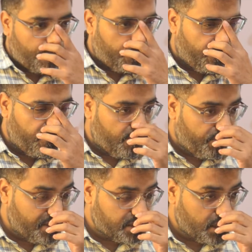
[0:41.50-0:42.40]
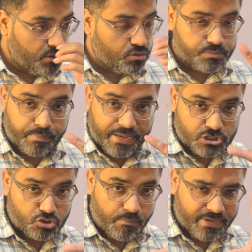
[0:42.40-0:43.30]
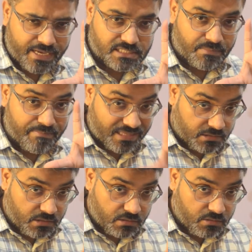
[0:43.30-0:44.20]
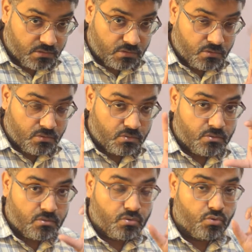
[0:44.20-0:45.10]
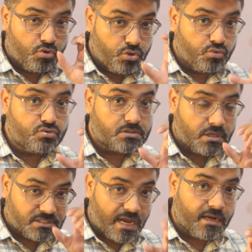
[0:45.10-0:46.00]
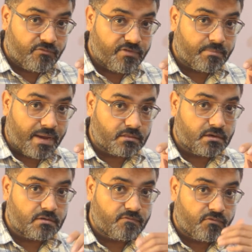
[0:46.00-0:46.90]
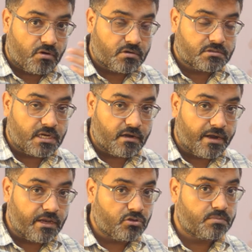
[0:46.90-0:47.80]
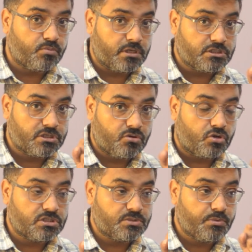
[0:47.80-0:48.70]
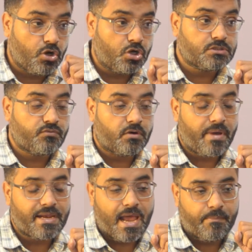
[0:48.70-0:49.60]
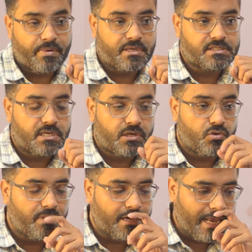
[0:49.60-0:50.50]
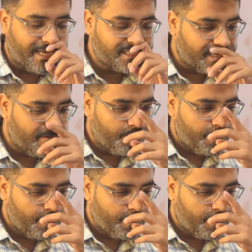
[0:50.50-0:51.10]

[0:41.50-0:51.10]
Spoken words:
we shall use brainstorming as a method to use a scientific method for generating these potential causes, because what might happen is that you may realize that